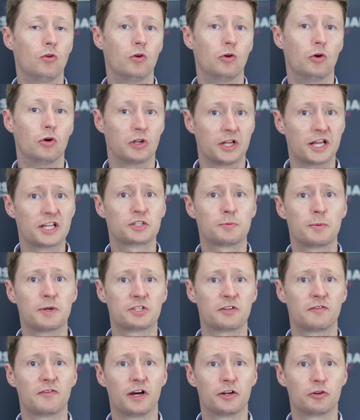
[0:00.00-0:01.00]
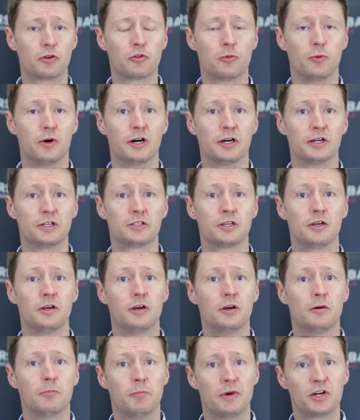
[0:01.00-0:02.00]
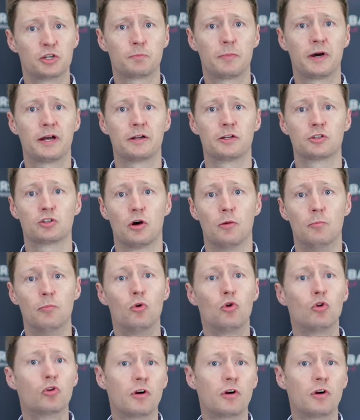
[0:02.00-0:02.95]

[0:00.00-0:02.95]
Unless specified otherwise, mesh panels are more